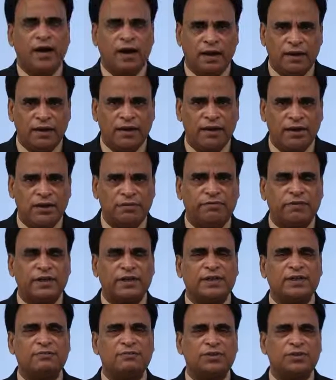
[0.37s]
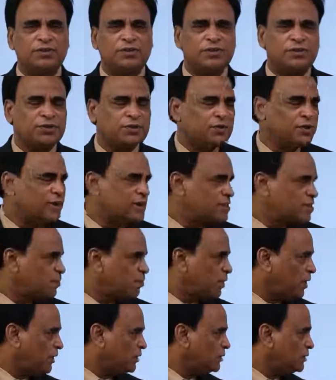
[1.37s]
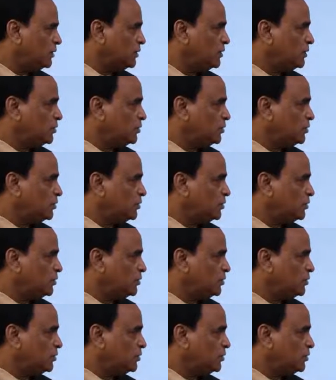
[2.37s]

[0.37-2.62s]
Hello and welcome to Tutorials Point.